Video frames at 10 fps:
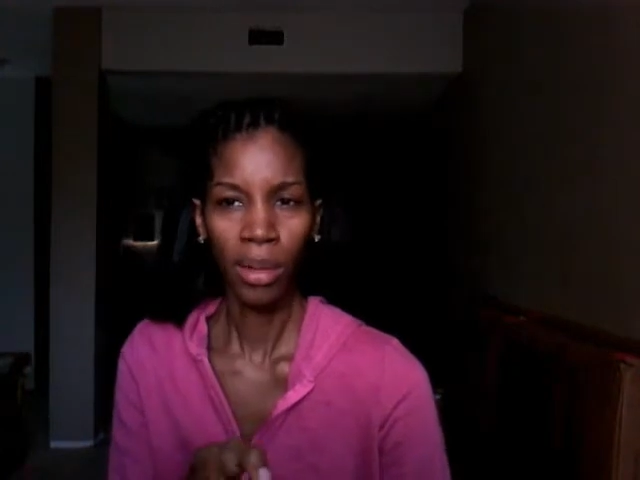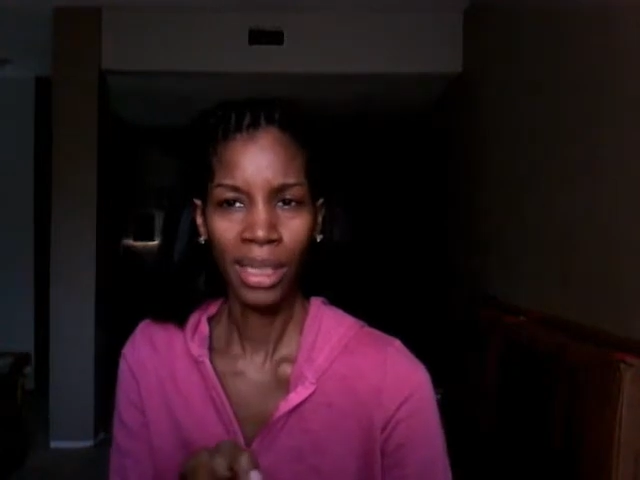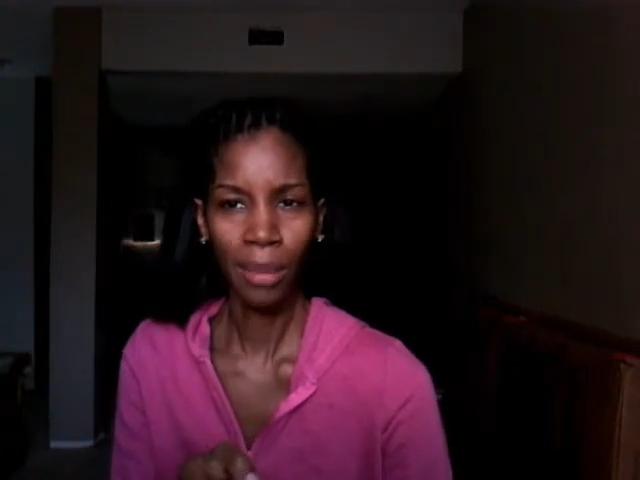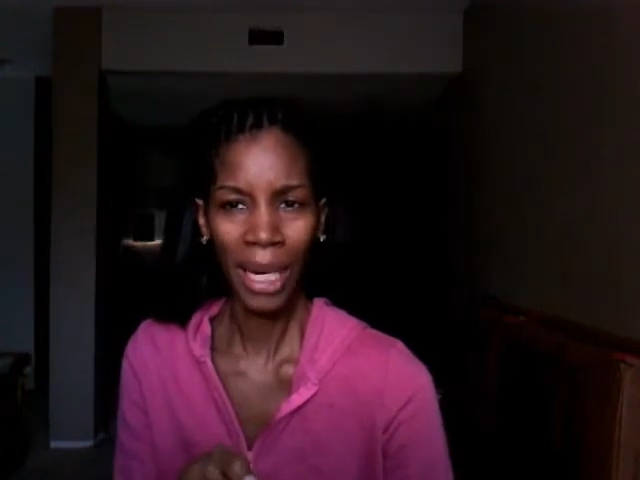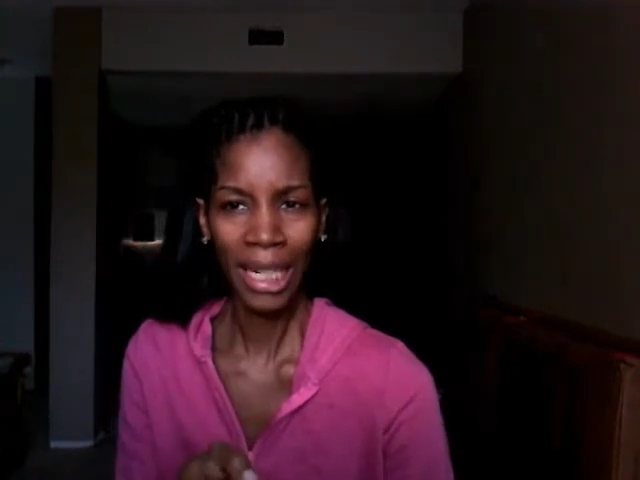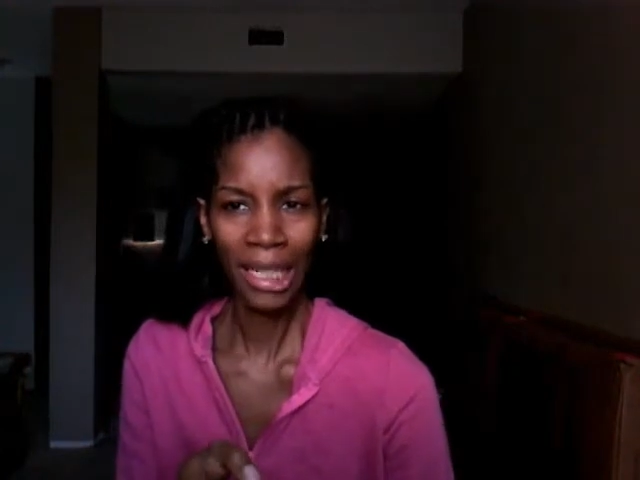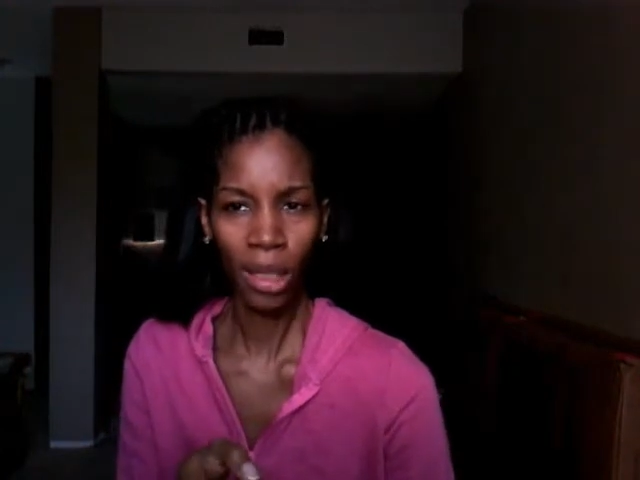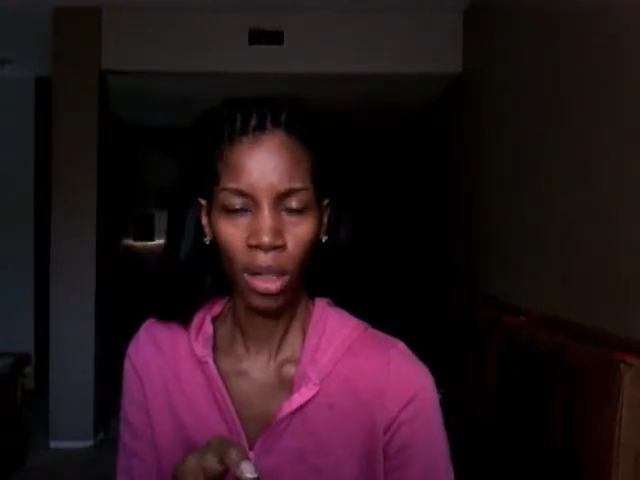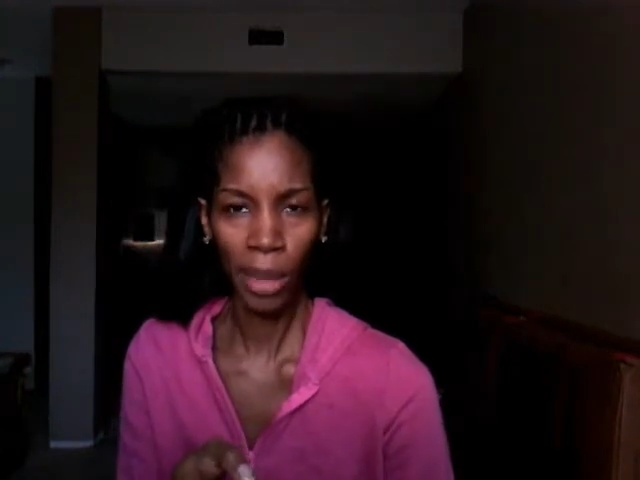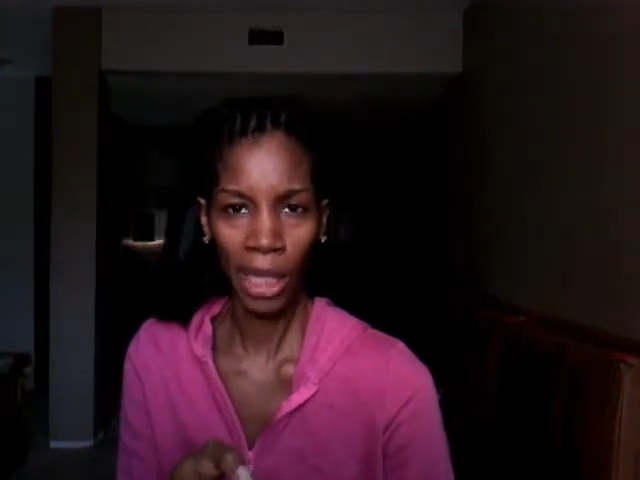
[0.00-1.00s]
Is it baking
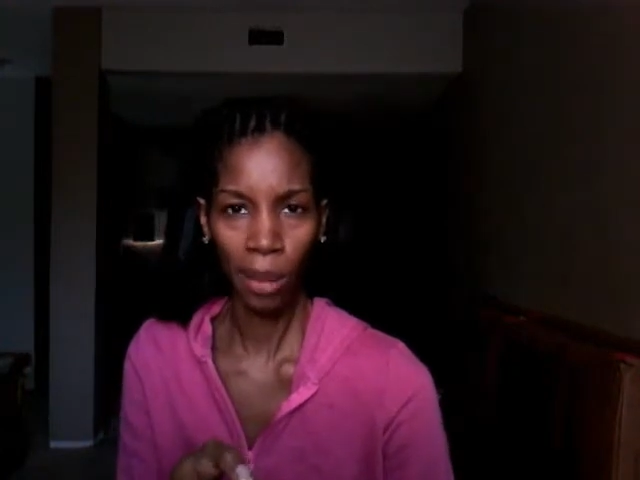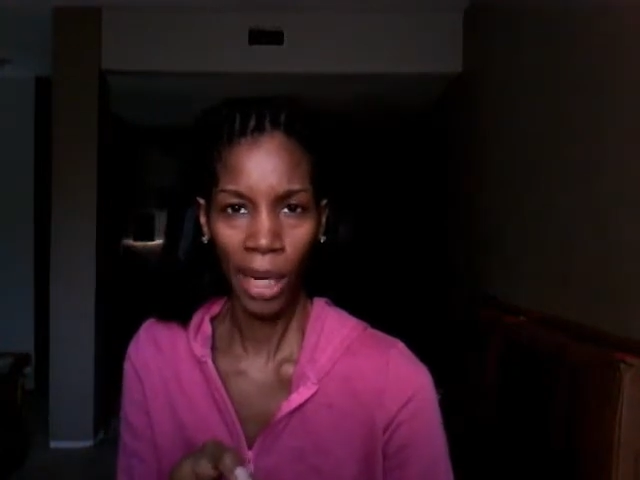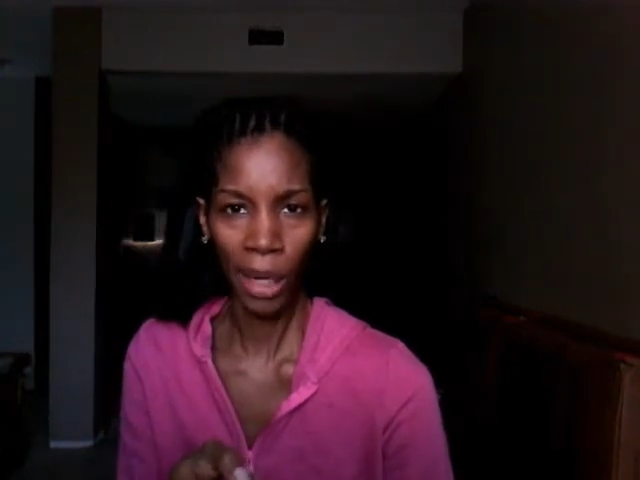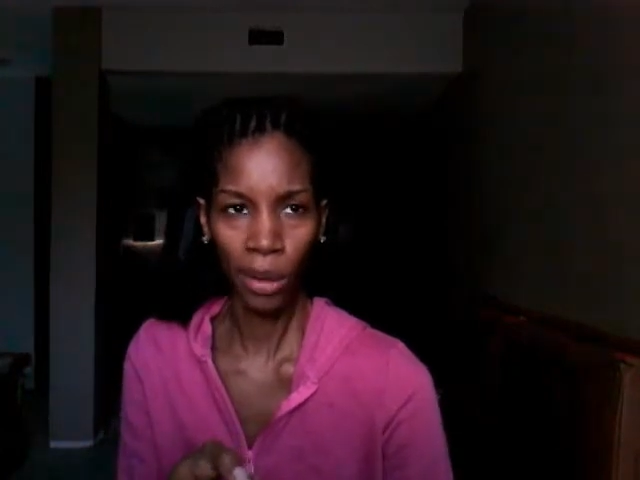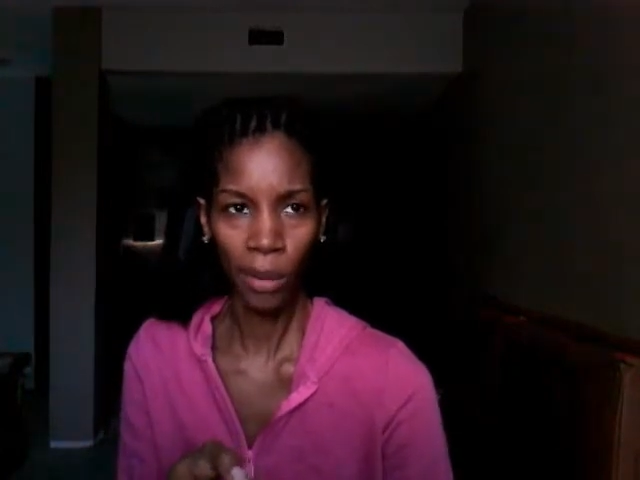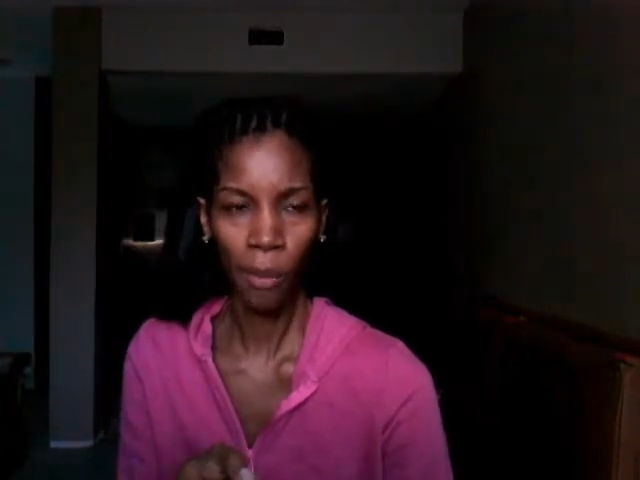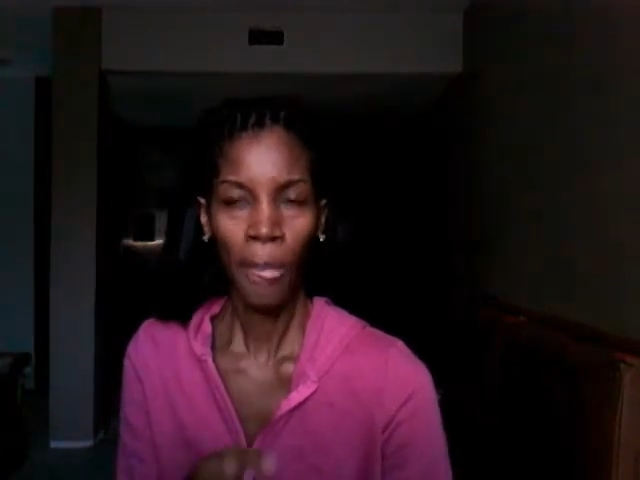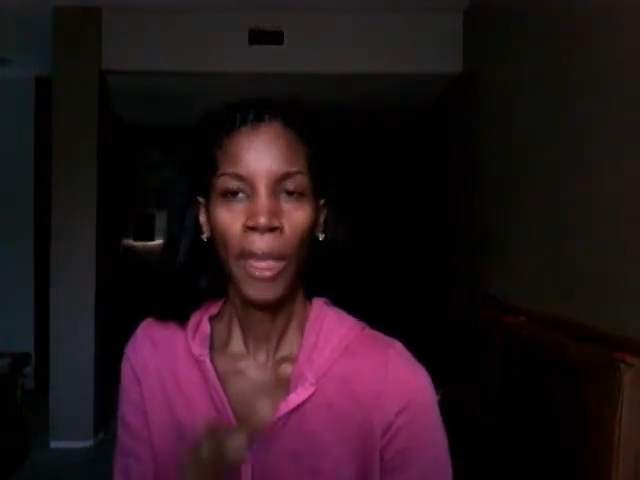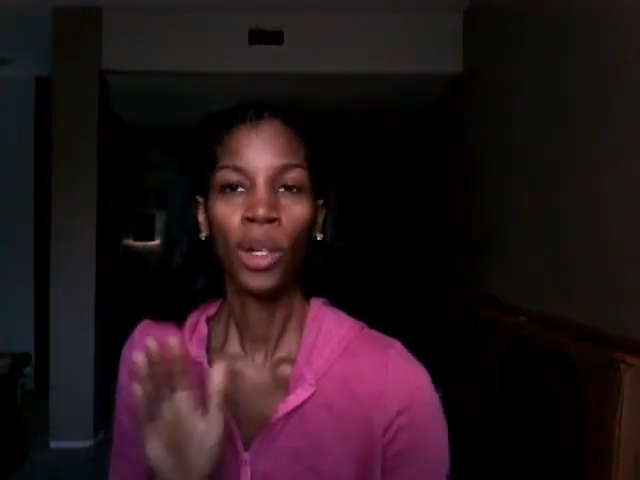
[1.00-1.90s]
soda, baking powder?